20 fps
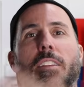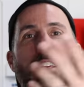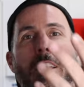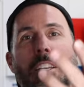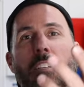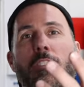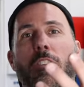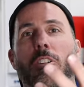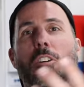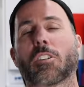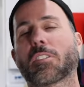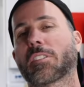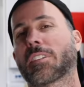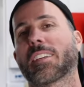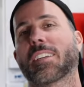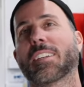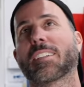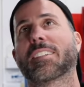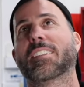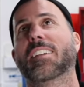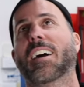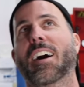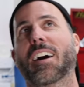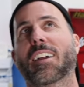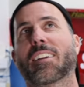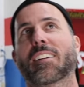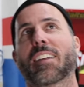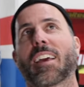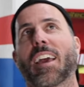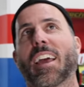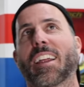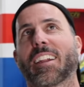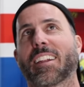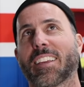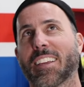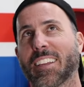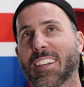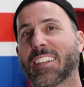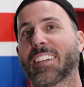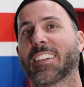The exhaust is done, and
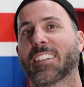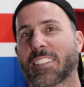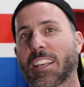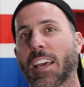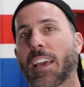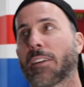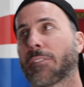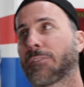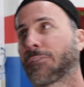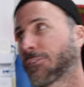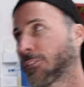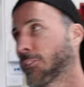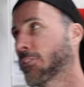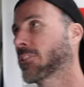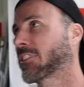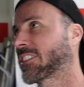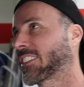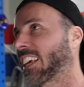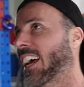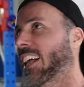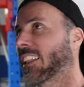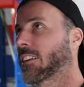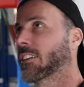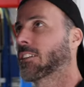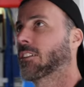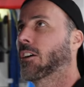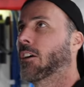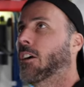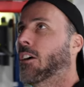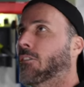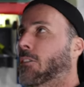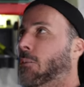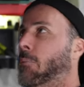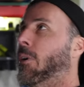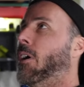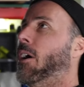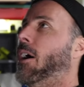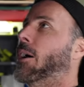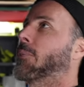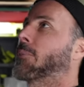it is a fruit salad of a
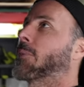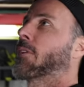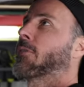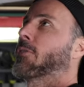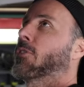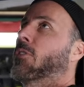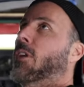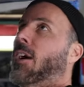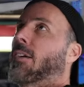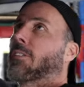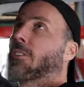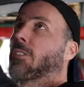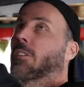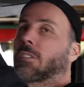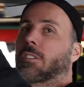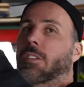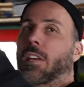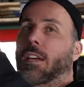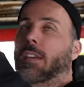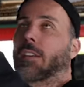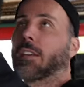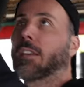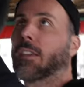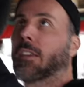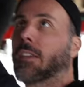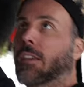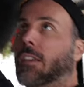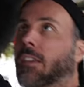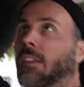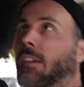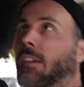pipe. If you have a look down here,